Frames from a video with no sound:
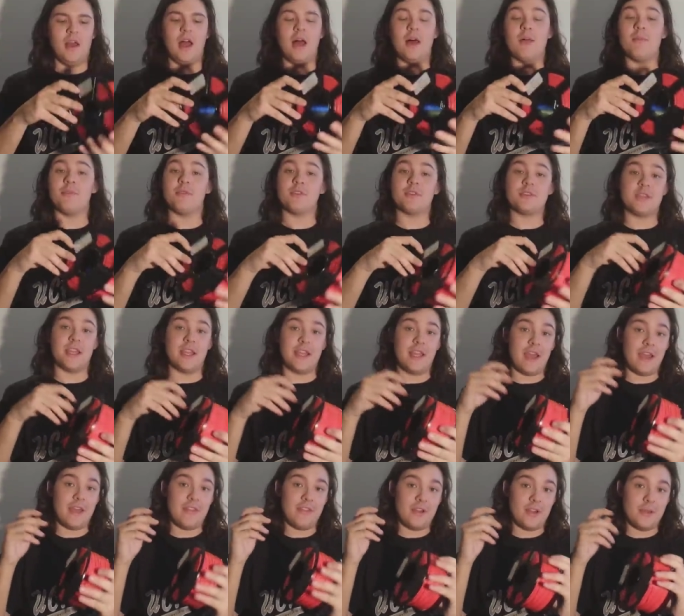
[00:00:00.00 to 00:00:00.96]
Um, there's a
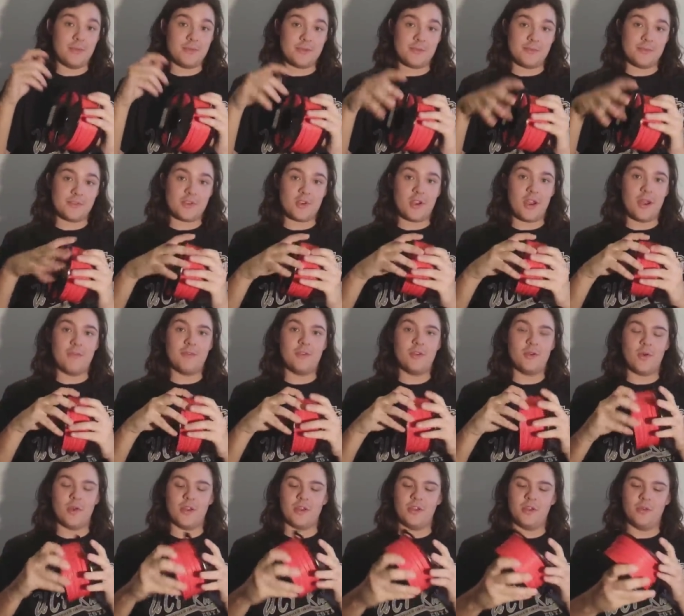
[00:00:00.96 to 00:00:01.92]
guy that I'm subscribed
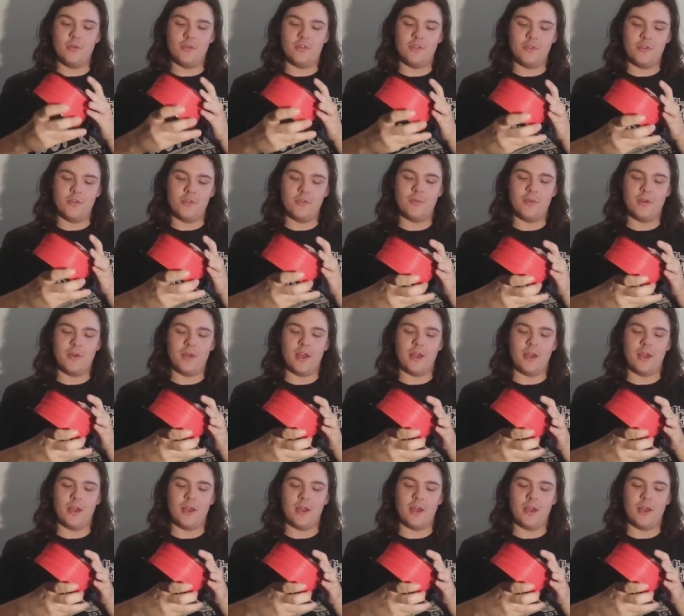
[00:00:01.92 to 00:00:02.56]
to on YouTube.